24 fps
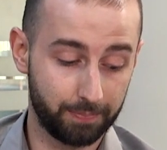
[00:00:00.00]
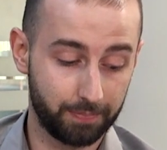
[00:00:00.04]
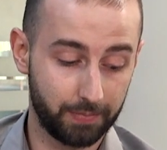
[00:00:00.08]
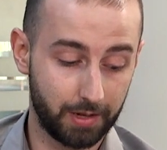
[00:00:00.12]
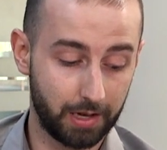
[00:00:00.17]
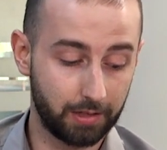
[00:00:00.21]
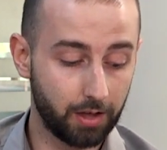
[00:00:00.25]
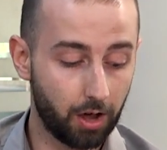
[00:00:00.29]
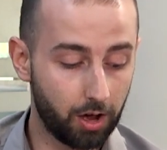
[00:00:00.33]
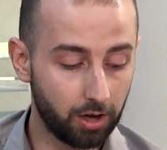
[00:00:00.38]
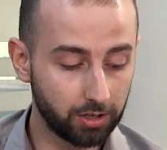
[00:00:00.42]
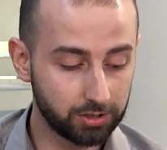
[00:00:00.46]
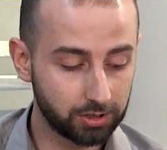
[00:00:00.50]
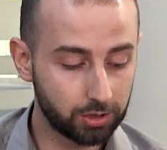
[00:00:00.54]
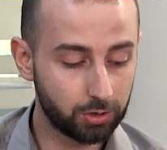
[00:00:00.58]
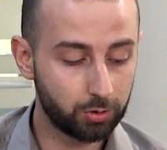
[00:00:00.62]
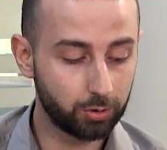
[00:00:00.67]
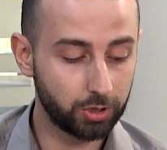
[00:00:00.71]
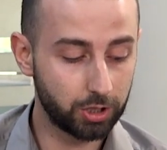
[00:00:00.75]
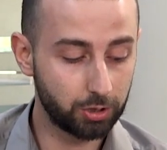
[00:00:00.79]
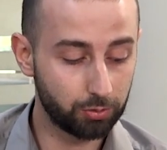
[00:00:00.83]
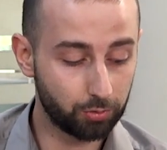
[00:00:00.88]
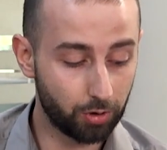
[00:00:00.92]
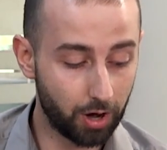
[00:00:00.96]
In the
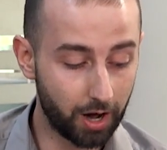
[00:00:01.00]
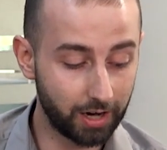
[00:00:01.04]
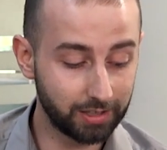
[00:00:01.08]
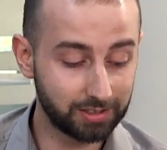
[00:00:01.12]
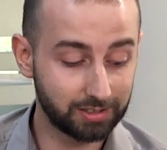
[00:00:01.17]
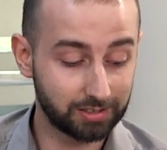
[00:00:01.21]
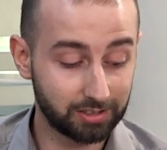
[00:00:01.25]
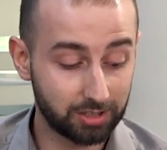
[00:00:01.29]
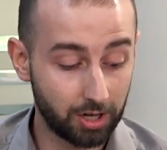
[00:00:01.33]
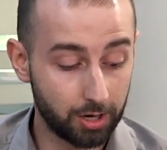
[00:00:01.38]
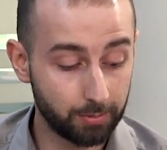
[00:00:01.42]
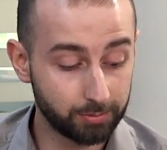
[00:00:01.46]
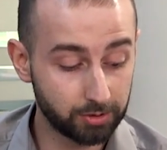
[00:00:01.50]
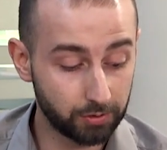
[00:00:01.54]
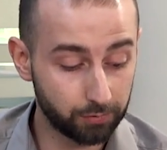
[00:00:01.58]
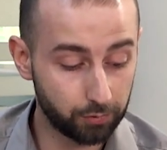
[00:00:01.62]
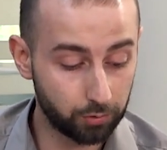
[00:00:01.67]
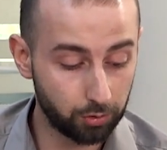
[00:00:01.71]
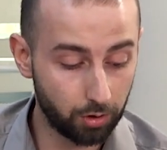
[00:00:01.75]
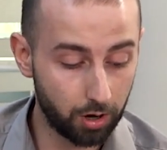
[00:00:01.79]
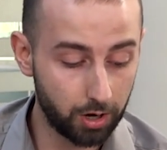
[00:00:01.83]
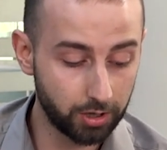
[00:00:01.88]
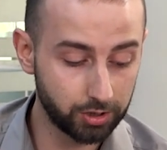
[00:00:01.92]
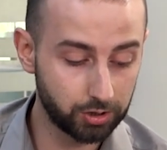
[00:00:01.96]
article you write, in terms of
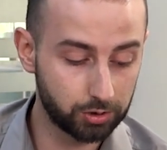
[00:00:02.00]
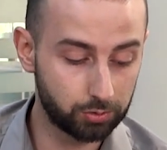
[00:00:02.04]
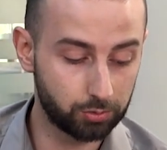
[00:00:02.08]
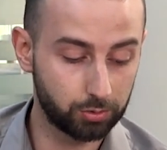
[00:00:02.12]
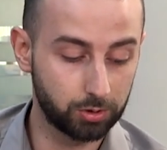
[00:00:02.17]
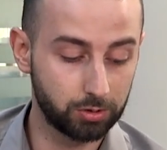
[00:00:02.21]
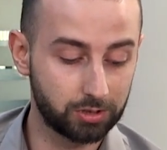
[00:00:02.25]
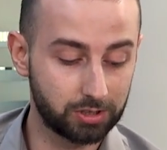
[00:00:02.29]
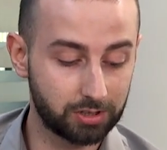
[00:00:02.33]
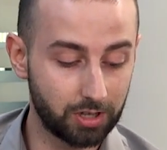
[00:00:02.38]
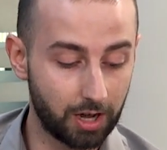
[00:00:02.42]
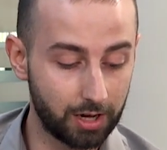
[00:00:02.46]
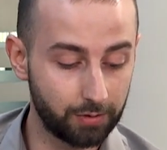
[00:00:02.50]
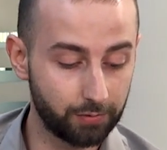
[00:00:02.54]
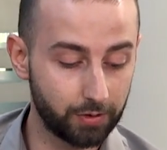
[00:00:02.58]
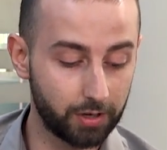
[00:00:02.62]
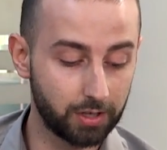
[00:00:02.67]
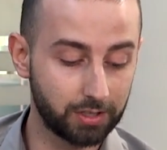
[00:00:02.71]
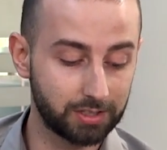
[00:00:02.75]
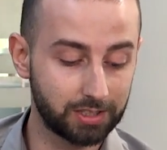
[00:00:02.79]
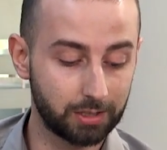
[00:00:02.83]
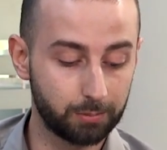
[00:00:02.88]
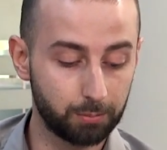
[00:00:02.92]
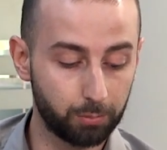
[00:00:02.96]
grassroots,
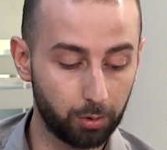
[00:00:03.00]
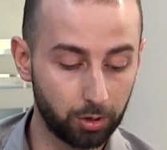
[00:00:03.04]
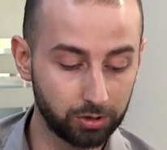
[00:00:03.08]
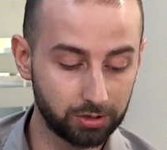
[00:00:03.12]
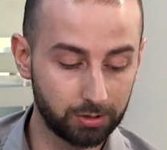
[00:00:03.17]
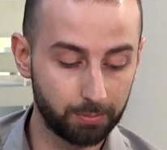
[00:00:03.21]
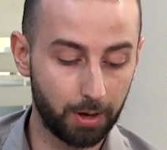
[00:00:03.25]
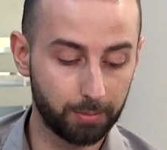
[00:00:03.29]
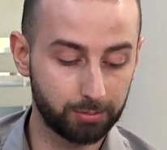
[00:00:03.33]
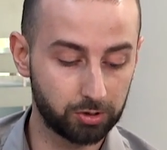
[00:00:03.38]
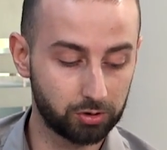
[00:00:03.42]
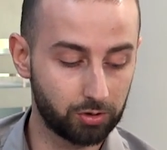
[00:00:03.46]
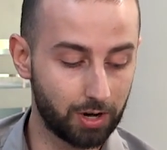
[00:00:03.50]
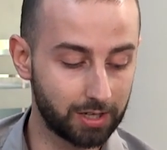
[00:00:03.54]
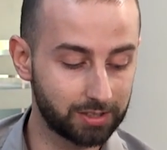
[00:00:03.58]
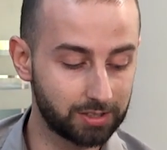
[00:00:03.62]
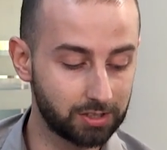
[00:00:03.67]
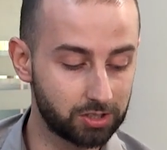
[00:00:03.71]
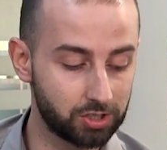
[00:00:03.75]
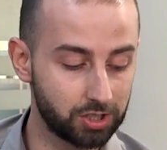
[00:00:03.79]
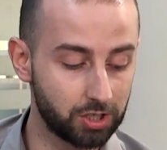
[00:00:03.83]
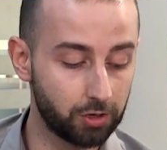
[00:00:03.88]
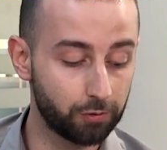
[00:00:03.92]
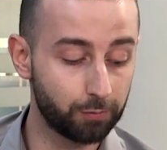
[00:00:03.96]
diverse and bottom-up
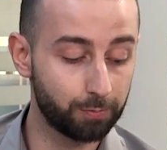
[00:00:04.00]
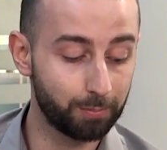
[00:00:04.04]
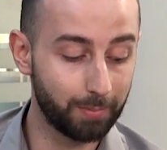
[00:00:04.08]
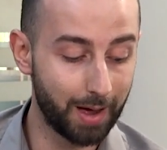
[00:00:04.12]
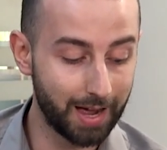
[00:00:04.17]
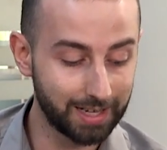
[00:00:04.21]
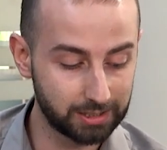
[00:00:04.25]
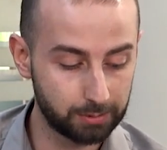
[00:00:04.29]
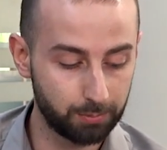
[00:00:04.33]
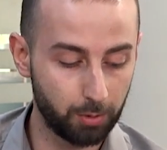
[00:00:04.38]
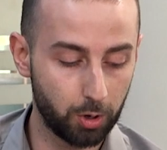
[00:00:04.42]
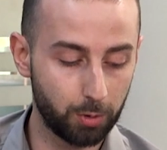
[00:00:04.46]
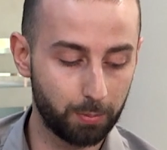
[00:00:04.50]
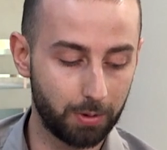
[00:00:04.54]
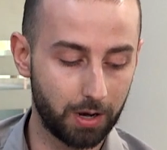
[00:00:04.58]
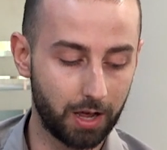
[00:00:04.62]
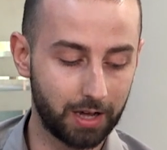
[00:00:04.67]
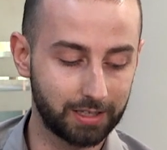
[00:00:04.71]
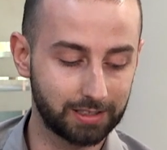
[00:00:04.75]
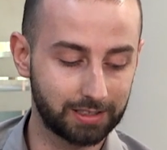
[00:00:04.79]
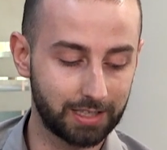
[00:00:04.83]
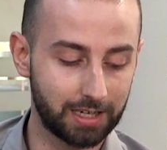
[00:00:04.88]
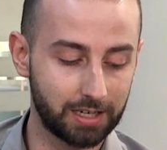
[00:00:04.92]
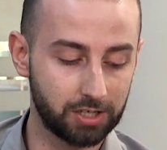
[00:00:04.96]
strategy of mass
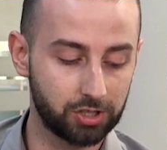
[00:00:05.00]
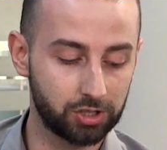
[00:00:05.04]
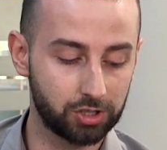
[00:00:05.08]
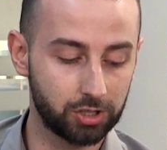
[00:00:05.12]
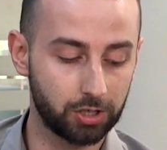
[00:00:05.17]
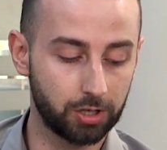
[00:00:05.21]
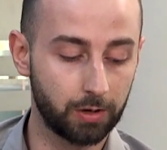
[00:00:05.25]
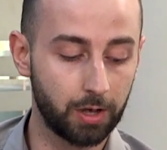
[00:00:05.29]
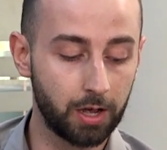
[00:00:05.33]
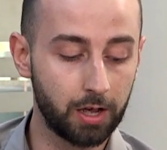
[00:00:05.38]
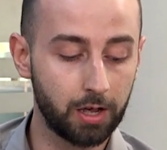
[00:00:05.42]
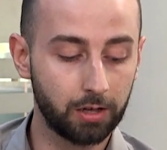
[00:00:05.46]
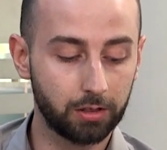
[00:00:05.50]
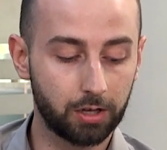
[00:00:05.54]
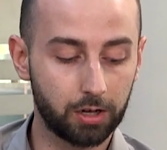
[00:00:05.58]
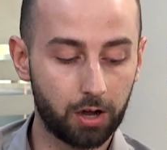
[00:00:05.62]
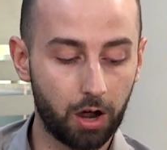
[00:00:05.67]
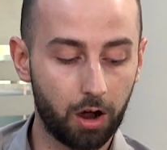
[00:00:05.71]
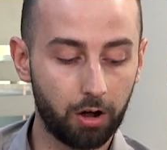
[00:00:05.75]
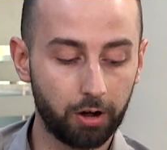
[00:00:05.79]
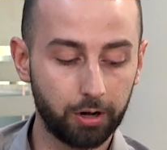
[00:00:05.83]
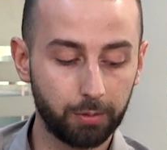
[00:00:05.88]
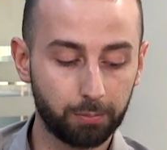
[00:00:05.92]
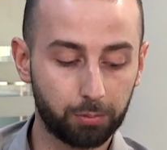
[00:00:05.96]
mobilization, the
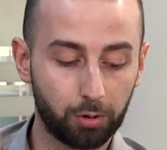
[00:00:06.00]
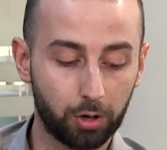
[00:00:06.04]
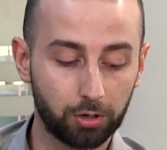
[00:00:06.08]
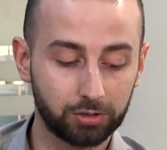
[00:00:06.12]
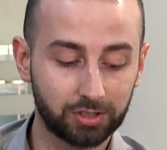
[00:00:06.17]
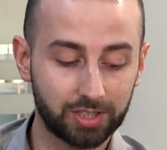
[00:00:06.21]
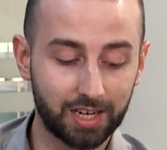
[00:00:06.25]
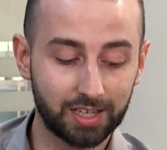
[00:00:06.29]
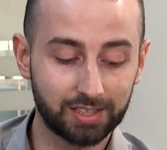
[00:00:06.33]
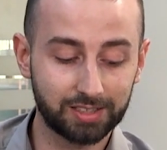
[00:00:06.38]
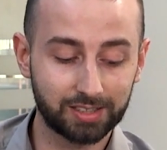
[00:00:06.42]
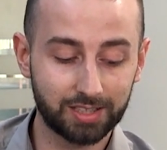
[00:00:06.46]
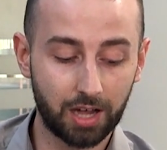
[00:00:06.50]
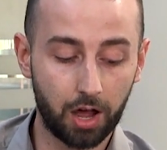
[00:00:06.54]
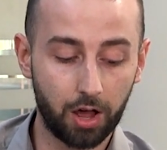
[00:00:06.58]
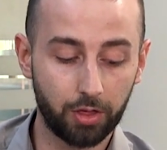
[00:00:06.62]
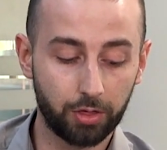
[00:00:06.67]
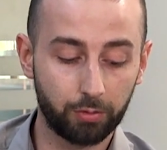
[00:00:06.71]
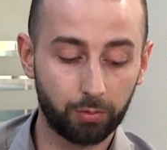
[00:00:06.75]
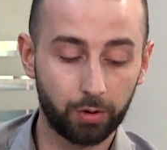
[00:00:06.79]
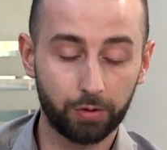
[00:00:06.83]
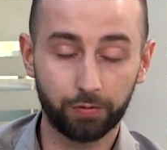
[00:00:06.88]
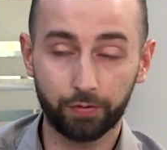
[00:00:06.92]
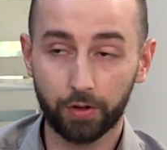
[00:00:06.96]
current protests are
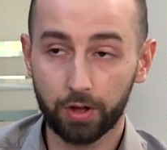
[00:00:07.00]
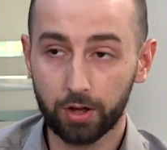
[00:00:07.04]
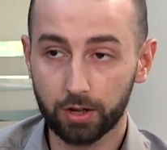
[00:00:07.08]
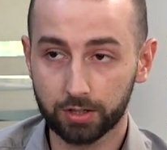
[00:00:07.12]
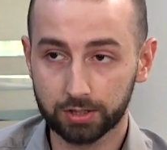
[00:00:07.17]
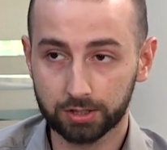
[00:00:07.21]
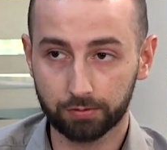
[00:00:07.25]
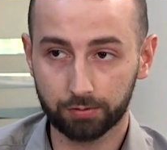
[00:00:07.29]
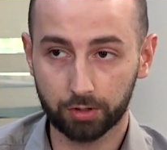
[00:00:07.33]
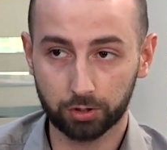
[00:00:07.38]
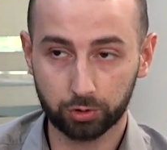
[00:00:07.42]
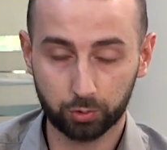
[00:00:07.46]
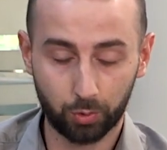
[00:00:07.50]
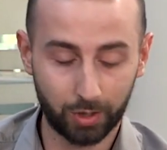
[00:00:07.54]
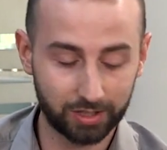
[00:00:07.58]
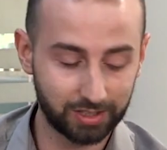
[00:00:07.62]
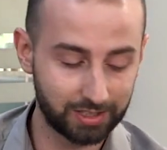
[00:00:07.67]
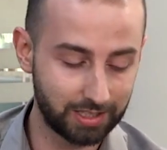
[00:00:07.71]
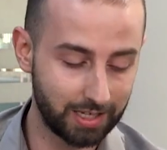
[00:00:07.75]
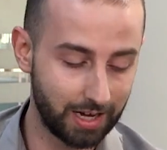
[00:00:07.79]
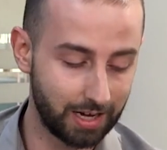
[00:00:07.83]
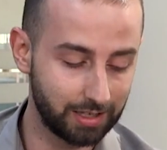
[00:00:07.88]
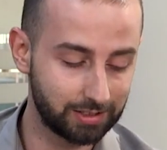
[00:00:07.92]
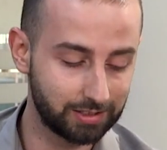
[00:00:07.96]
the reverse of the
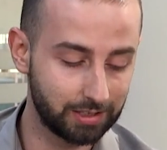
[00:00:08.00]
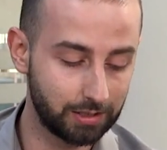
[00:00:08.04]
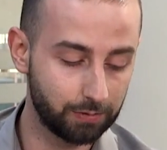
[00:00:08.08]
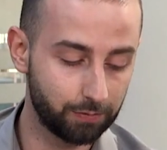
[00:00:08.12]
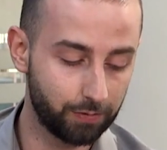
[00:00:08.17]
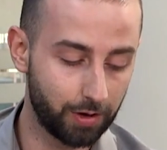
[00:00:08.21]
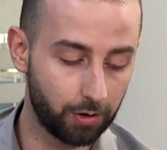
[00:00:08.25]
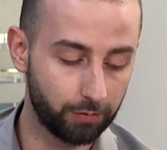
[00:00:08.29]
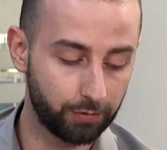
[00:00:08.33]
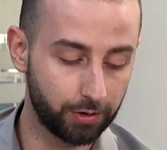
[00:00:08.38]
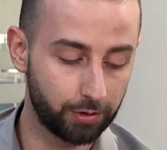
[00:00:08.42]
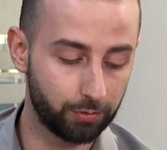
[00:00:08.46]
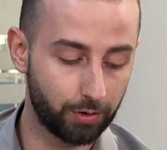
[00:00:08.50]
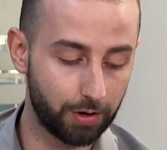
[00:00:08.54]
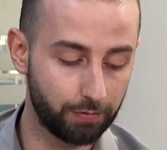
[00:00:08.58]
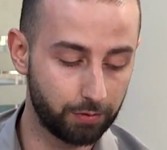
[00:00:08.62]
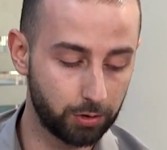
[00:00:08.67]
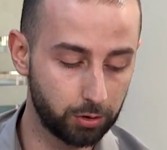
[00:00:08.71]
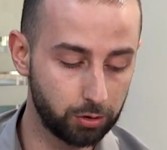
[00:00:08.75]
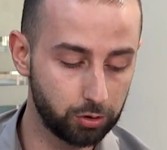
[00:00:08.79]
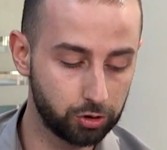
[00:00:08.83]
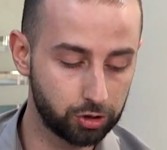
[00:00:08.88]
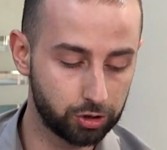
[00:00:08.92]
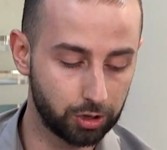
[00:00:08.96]
twenty eighteen Velvet
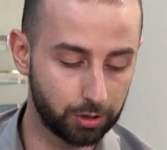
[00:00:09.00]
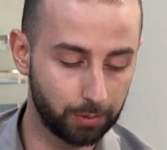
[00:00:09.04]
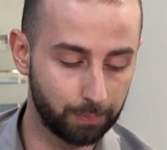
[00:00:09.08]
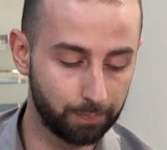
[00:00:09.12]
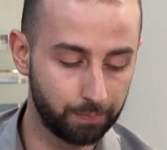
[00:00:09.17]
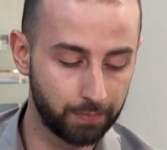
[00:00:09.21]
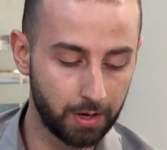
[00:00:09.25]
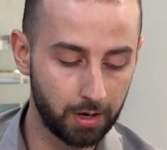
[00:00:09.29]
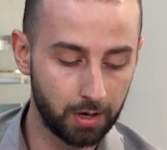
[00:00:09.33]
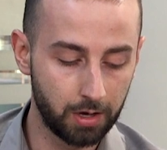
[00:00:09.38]
Revolution.